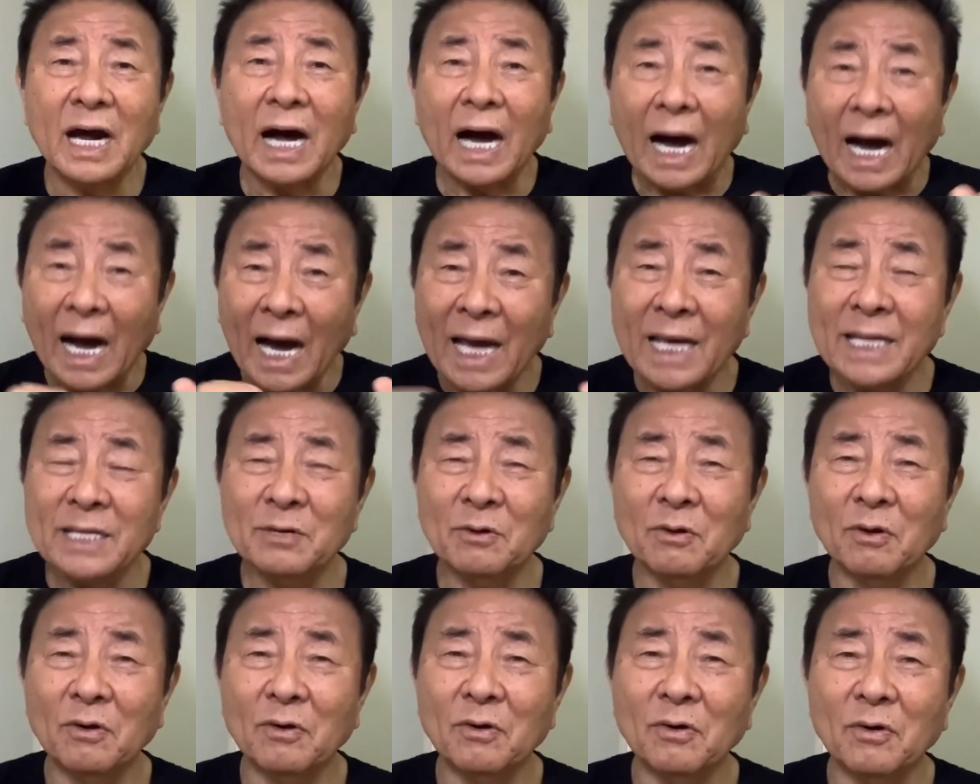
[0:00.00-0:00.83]
I
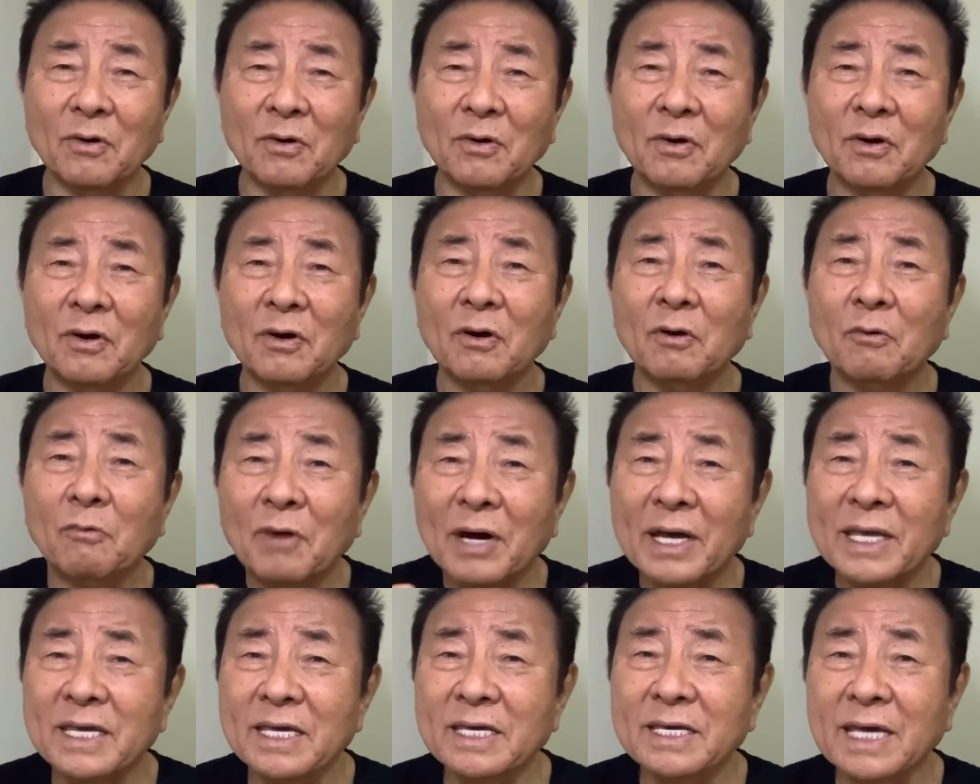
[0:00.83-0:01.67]
know
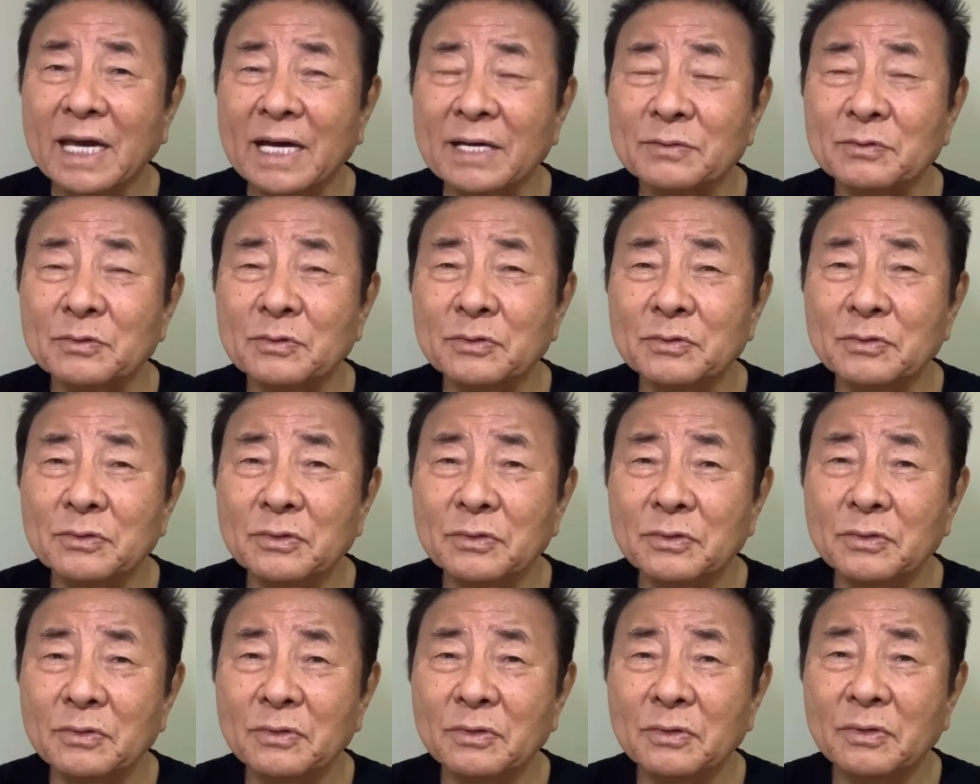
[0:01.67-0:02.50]
what he can
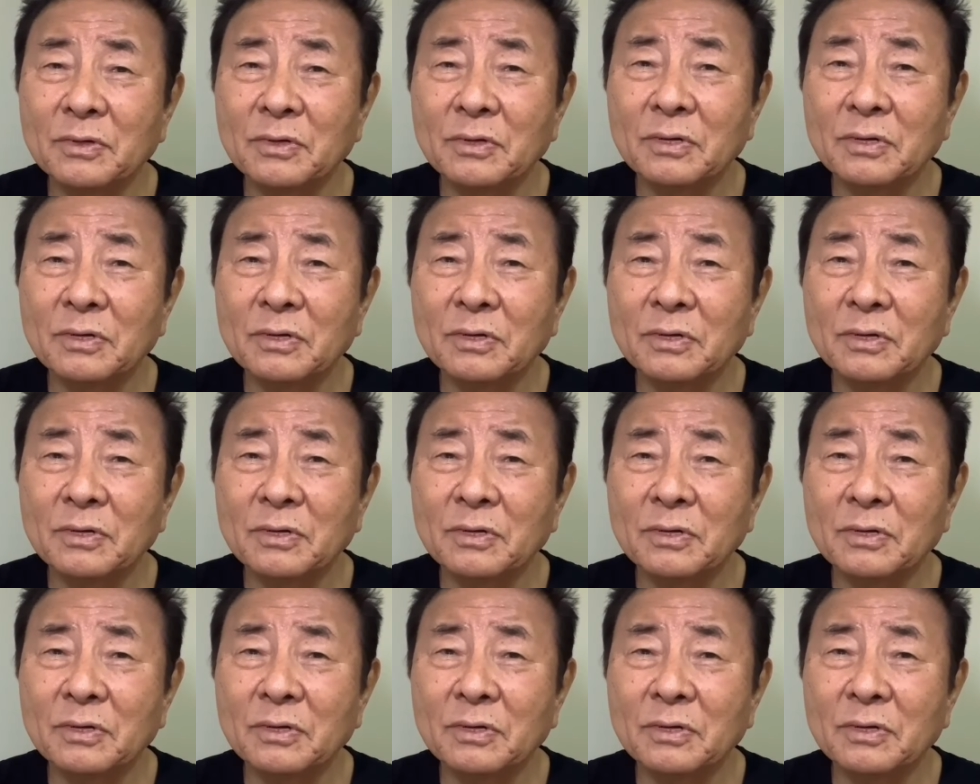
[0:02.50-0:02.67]
do.